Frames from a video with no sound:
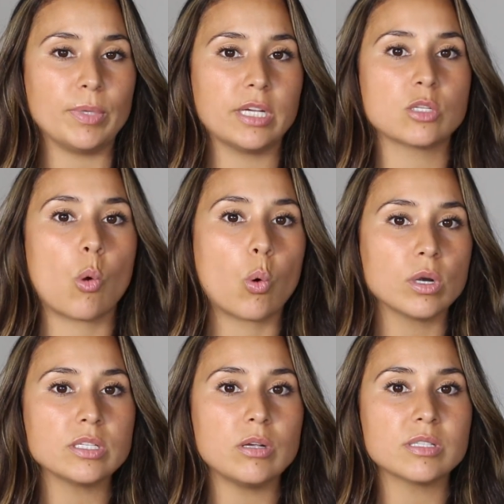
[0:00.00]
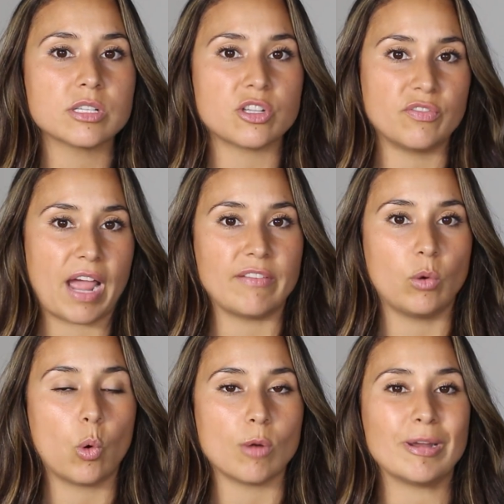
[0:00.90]
because cortisol is a
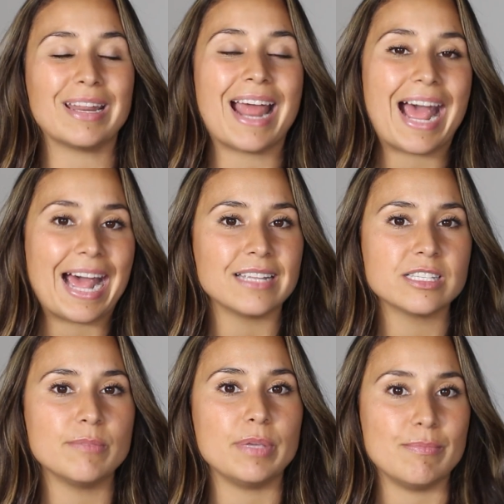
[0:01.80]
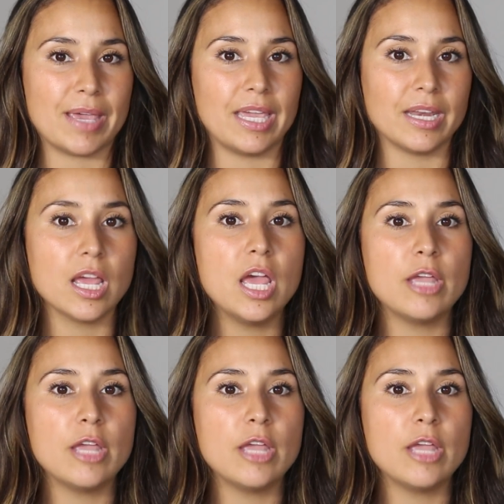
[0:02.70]
survival hormone. It has to be made.